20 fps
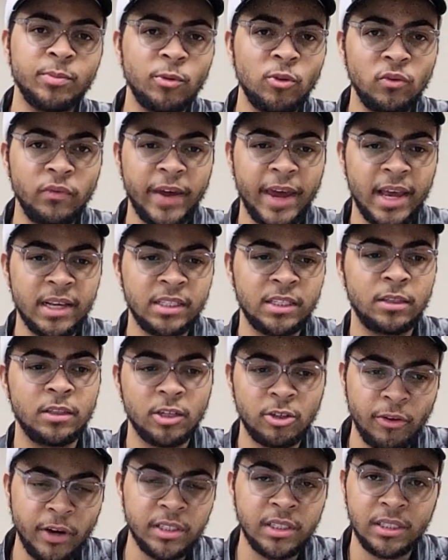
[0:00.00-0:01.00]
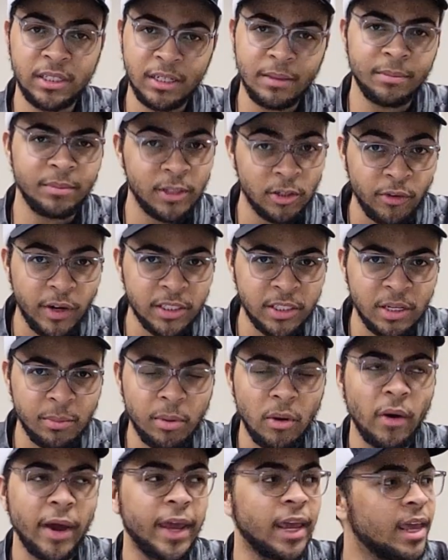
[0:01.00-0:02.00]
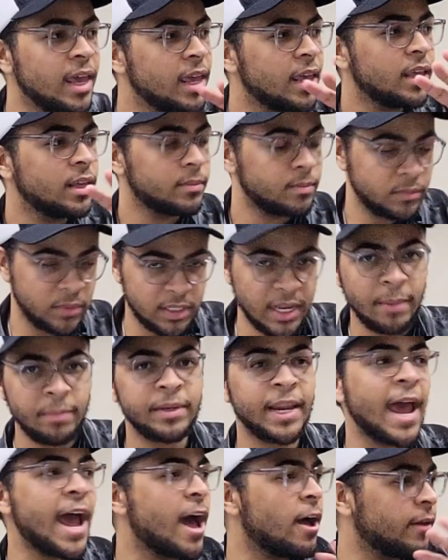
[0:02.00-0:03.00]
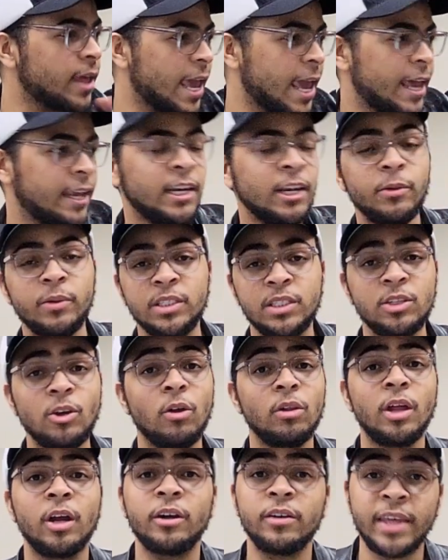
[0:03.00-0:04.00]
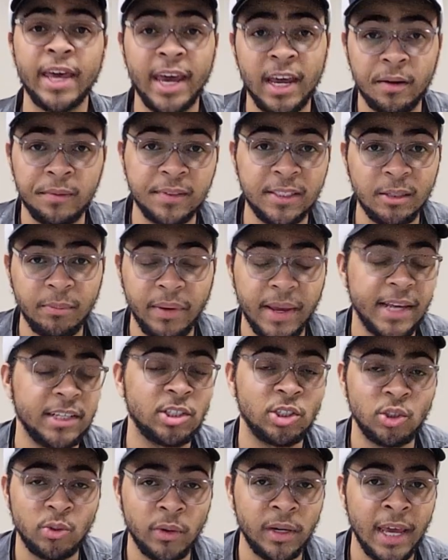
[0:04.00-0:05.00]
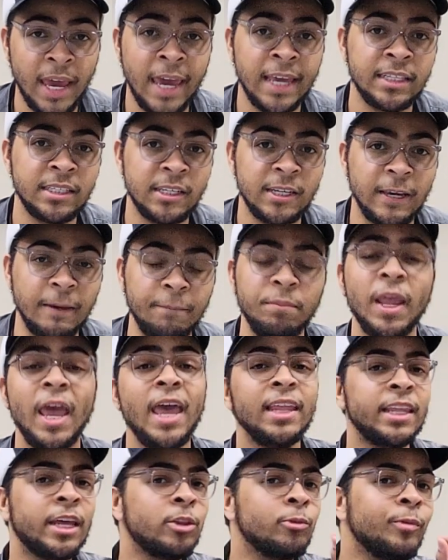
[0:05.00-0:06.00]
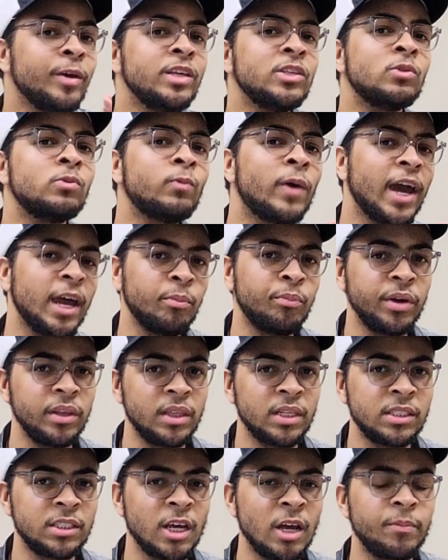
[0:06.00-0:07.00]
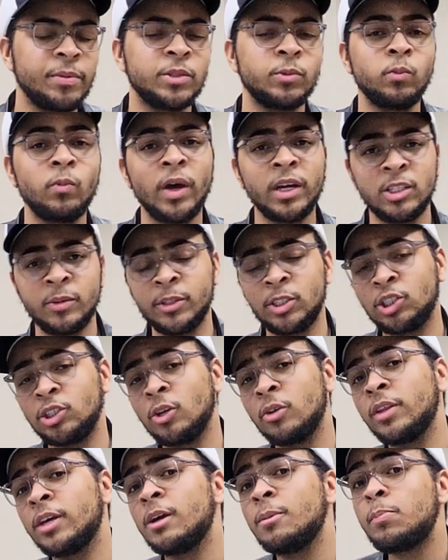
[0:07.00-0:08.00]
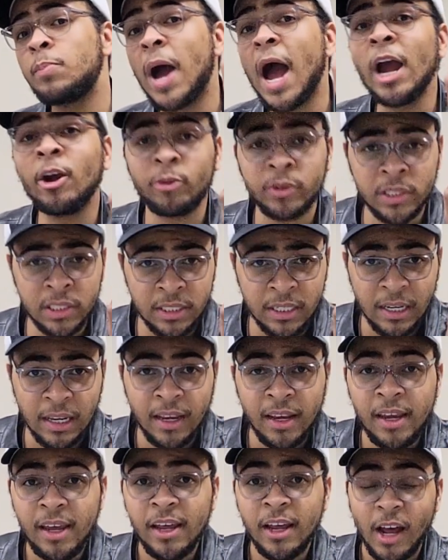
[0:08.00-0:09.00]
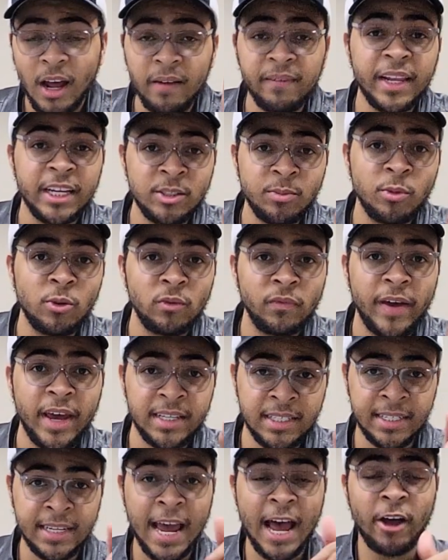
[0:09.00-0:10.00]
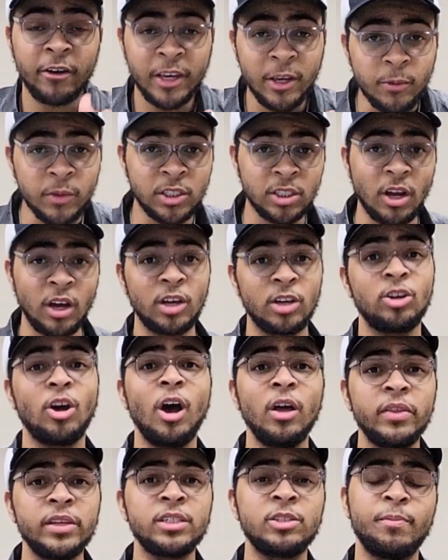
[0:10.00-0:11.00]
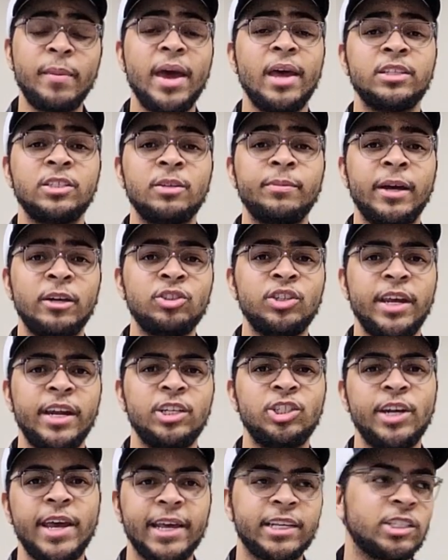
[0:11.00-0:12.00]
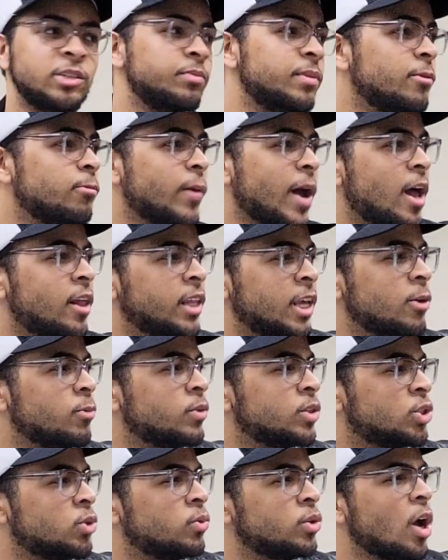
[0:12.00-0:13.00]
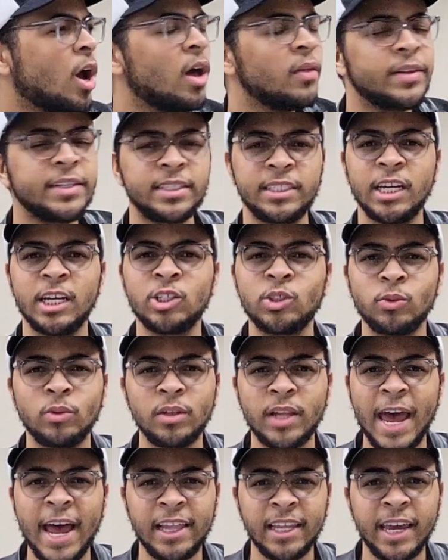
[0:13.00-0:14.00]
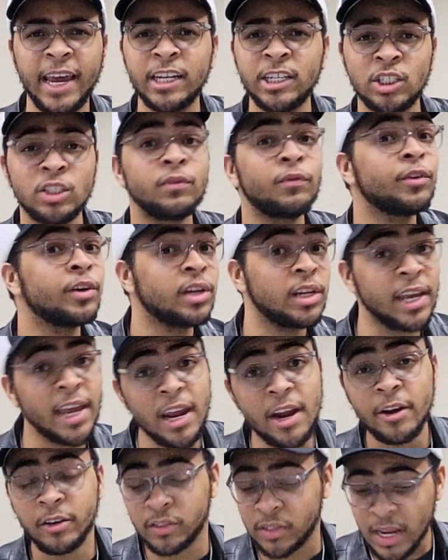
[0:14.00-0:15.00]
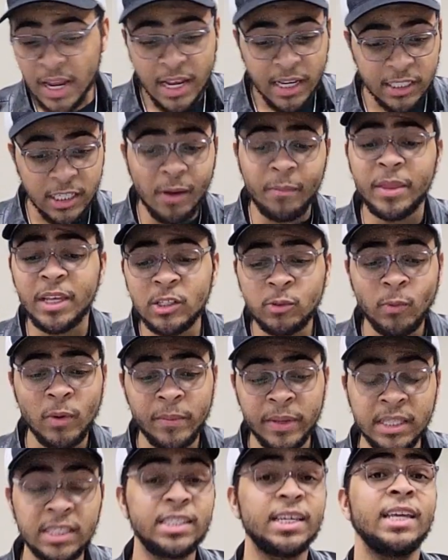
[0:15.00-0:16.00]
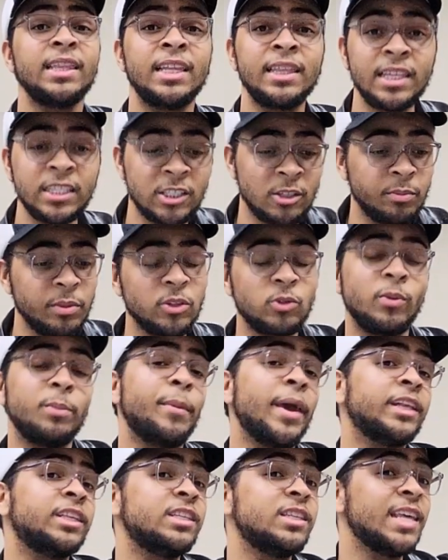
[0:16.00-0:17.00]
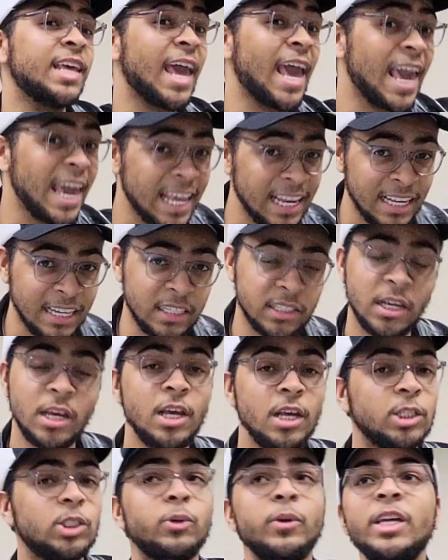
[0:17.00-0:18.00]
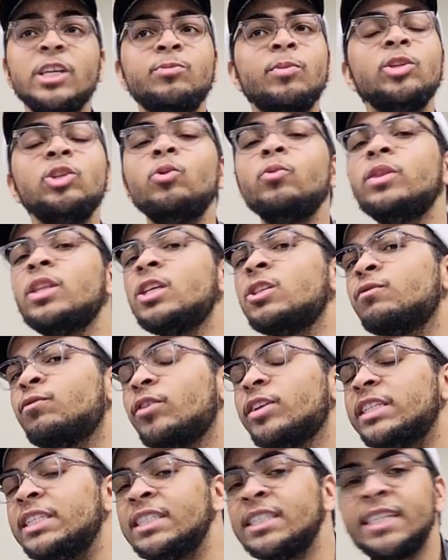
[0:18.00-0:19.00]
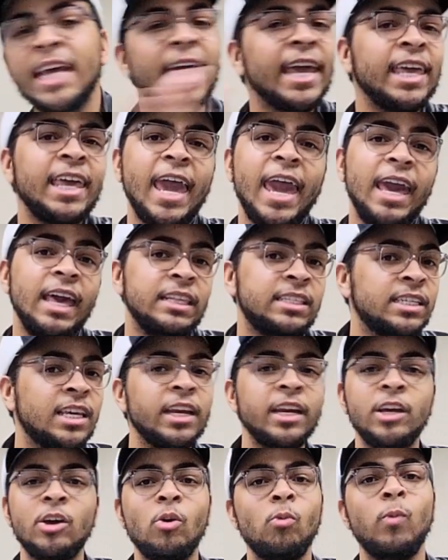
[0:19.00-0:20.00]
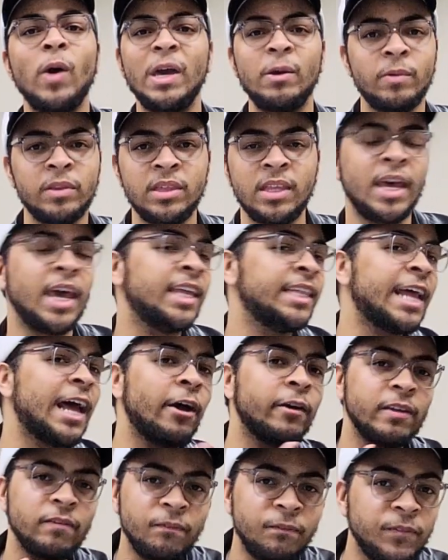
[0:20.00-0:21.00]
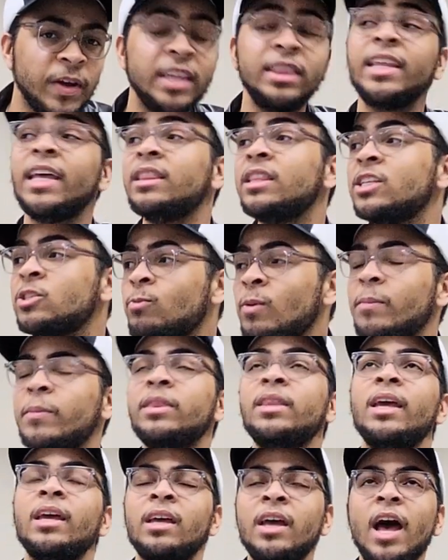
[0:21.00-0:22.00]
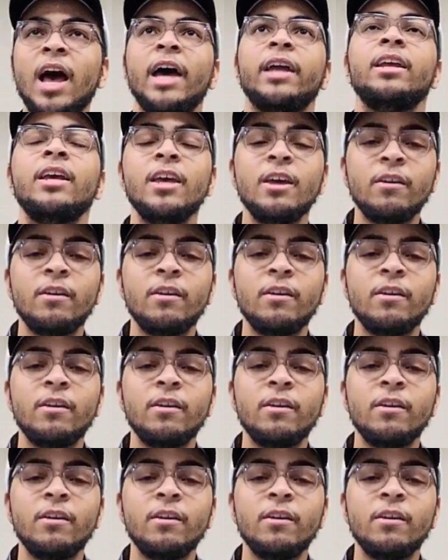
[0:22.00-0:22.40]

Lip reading: Moonves, the crusty boy, stepped down, and he was no longer the head of CBS in 2018. Now, the reason why I bring this up is, one, to show the hypocrisy of Les Moonves and how he was talking all this mess about Janet Jackson. Meanwhile, he was doing all this sexual allegations for years. Some of these women said that this abuse went back to the 80s. So he's been doing this for decades, getting away with it. And now and then these women, thank God,